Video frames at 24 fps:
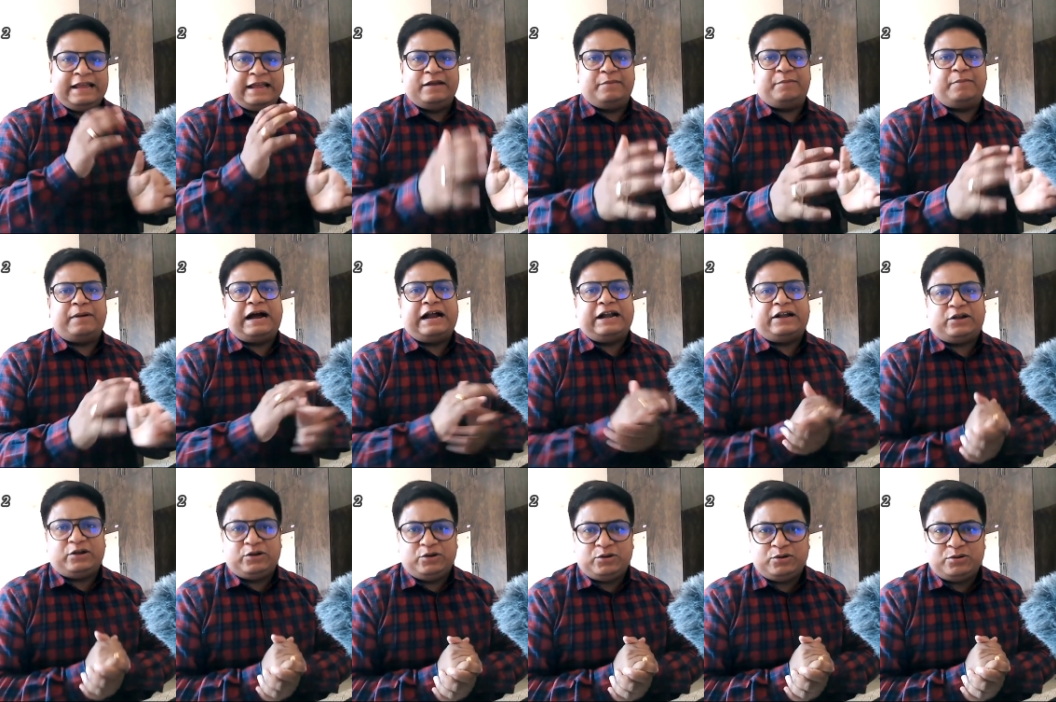In
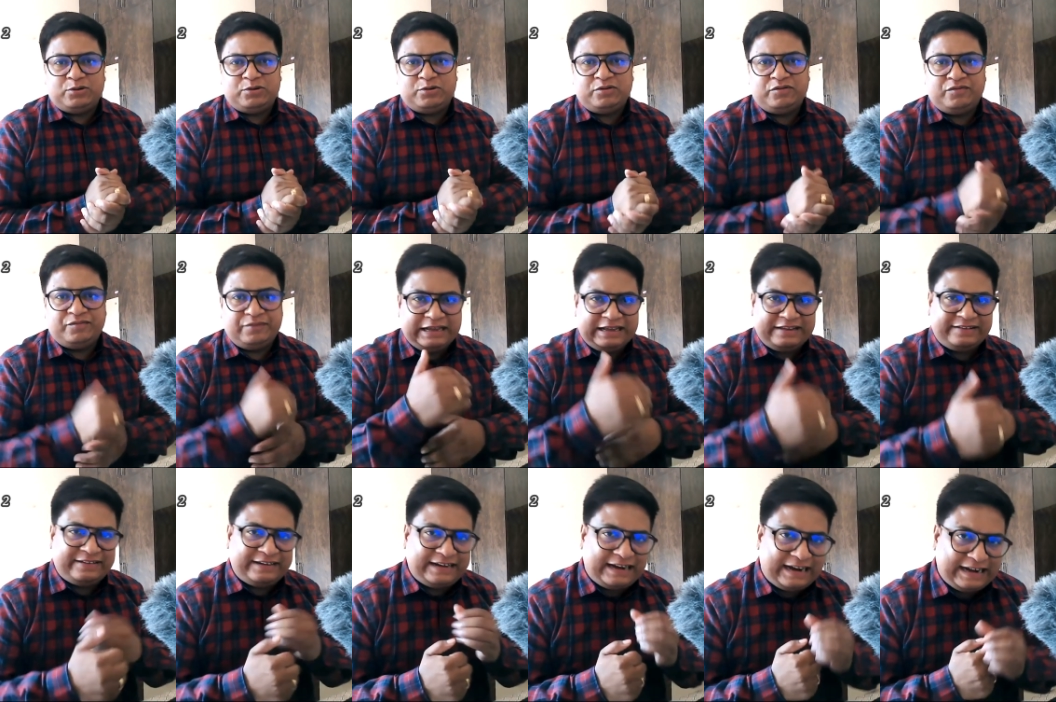part two,
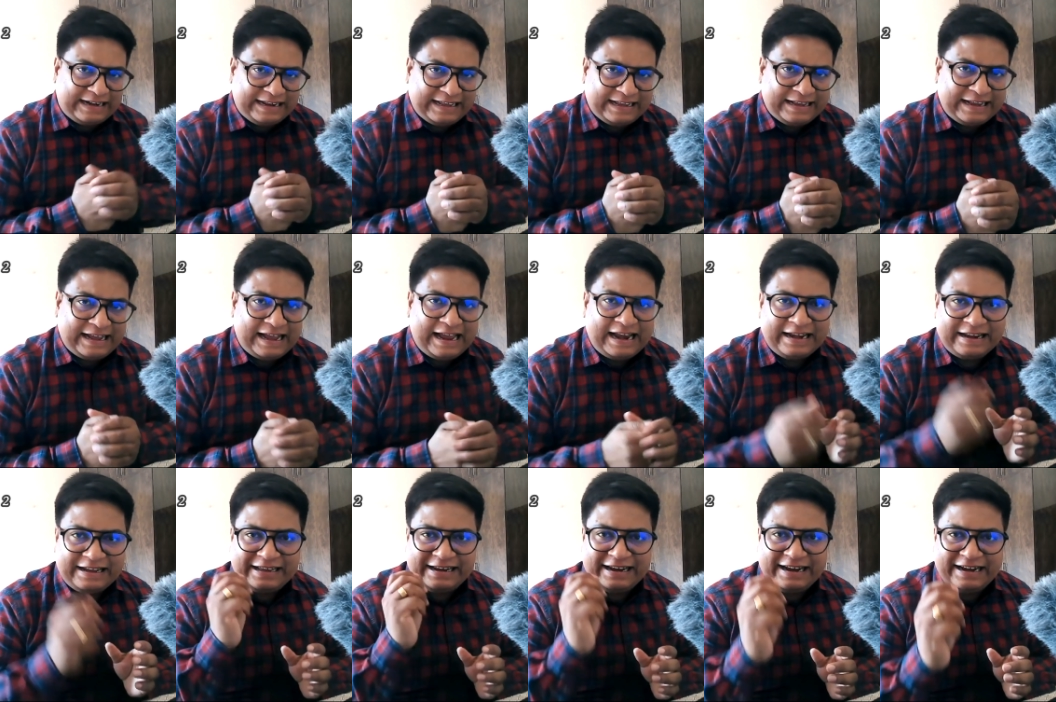we are starting
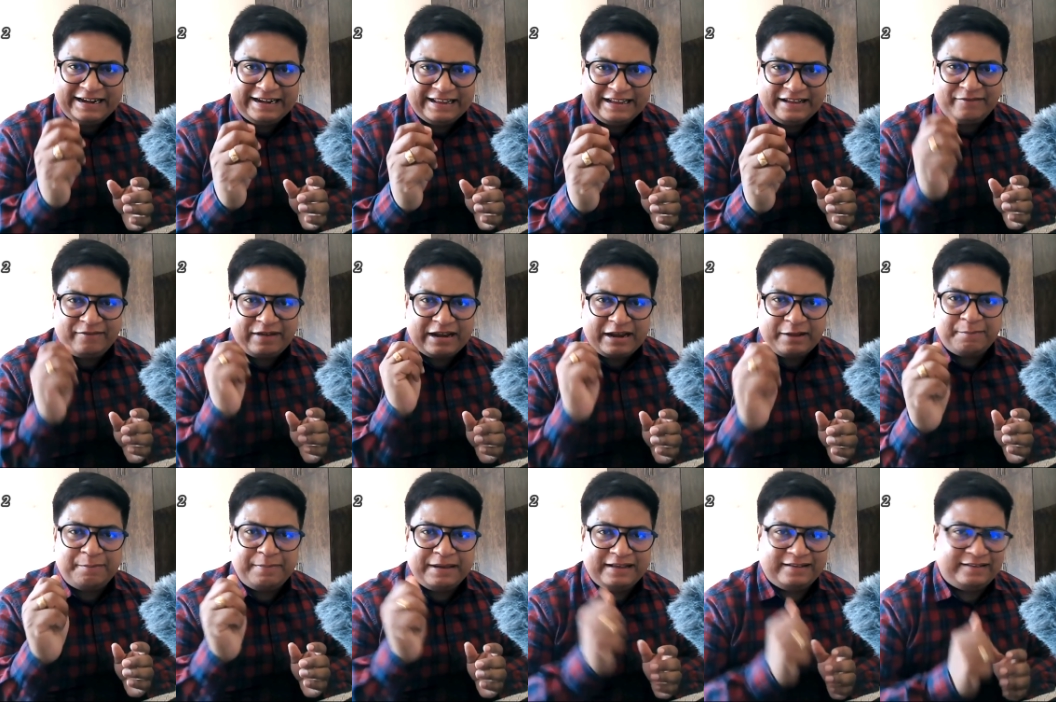and creating a
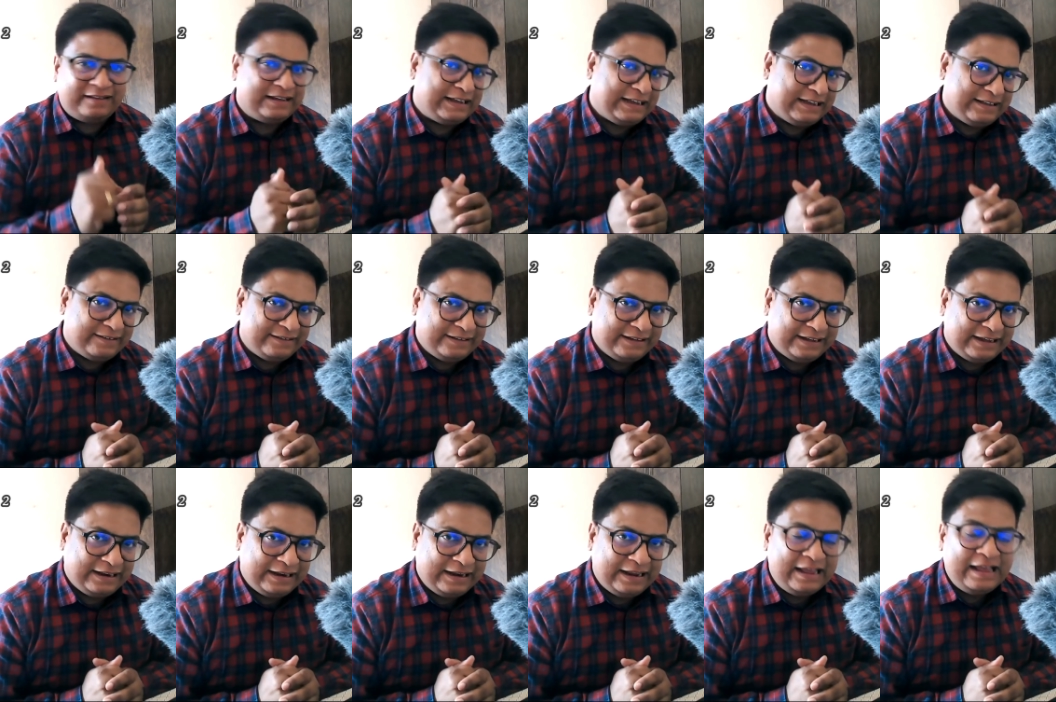very basic
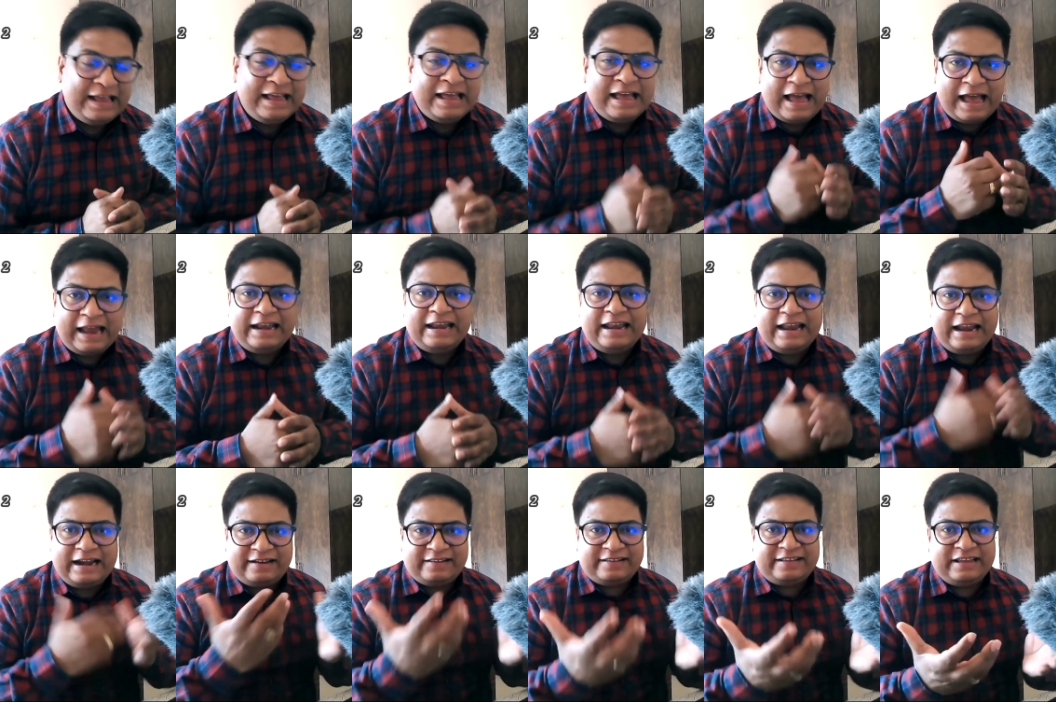ACL.
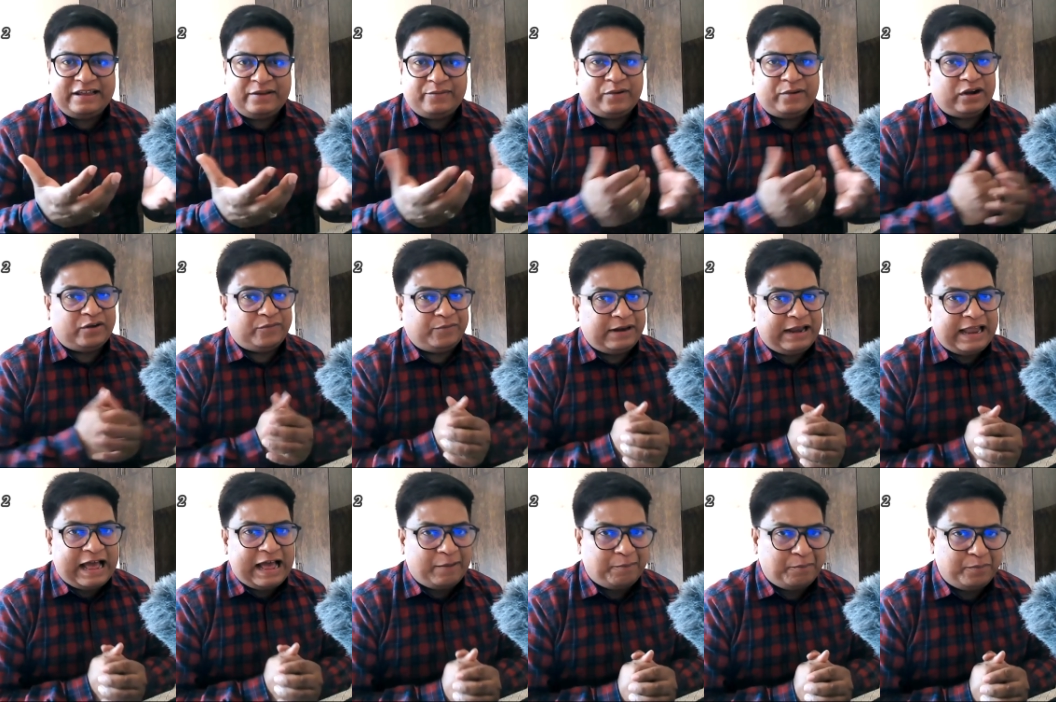And let's see what
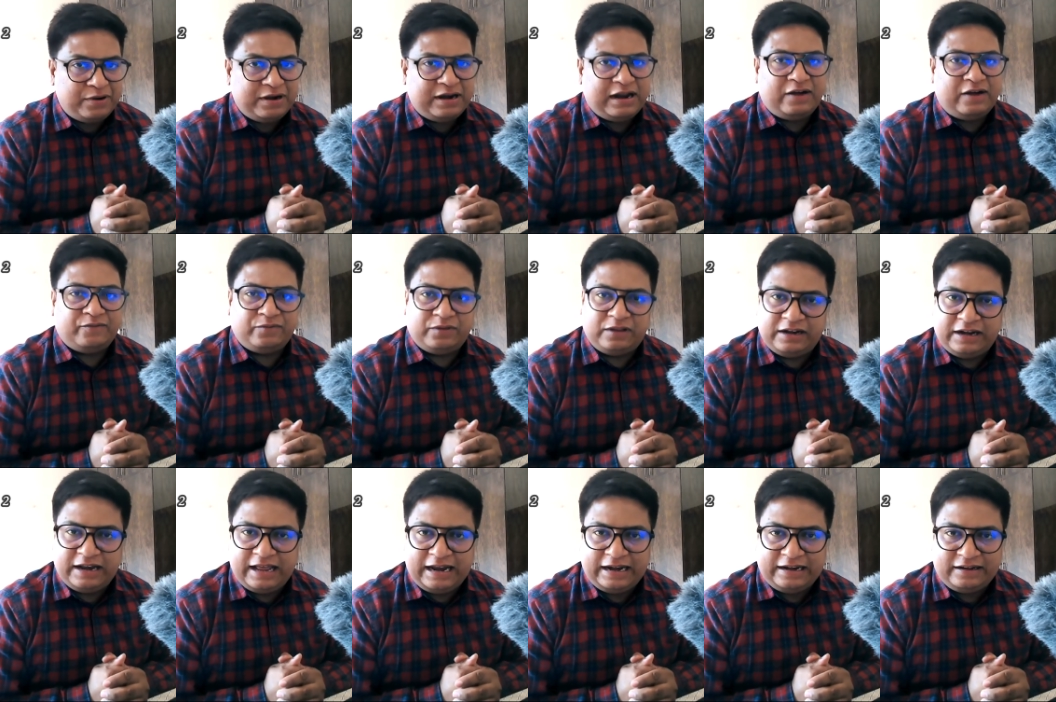will happen
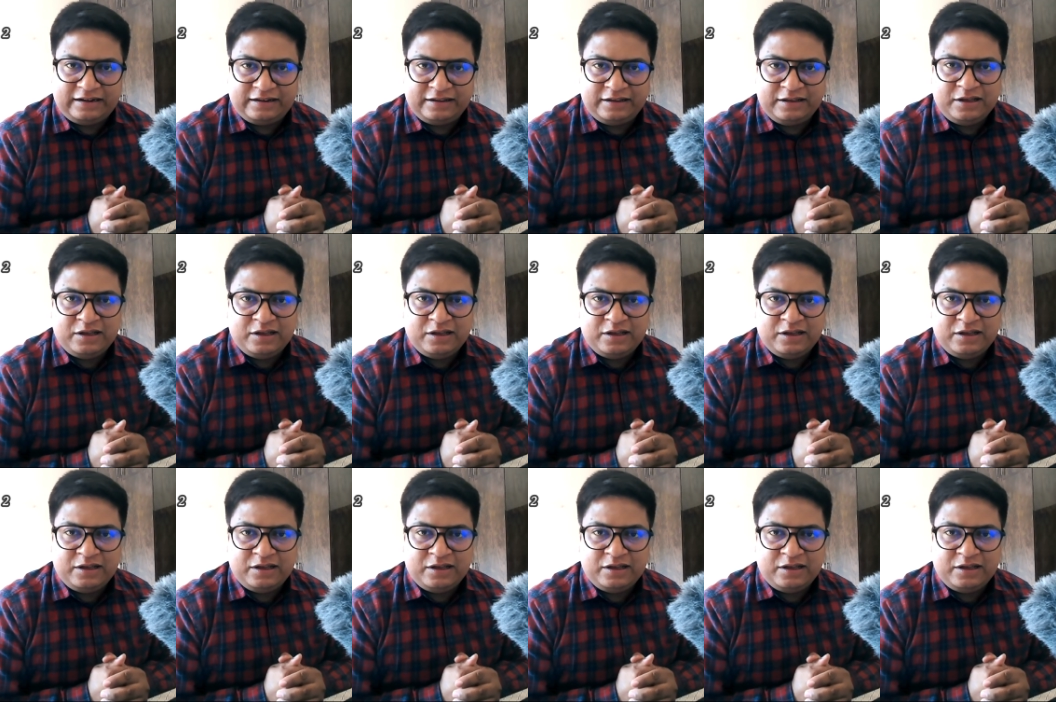after that.